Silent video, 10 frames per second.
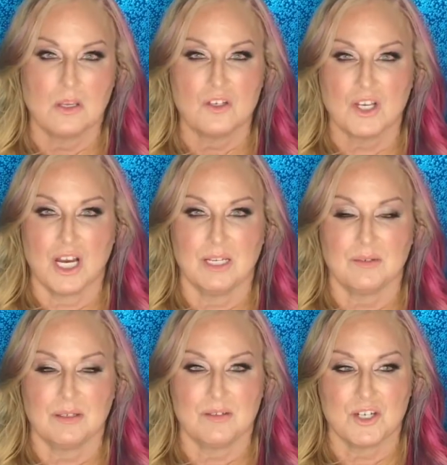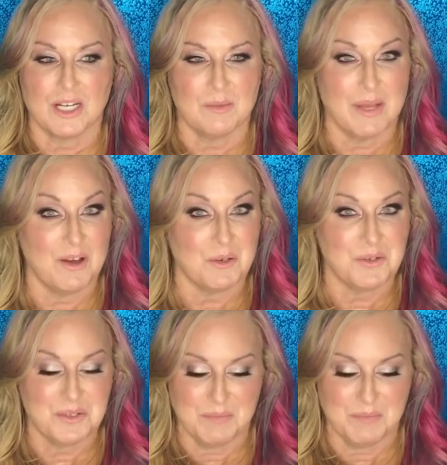shiny powders,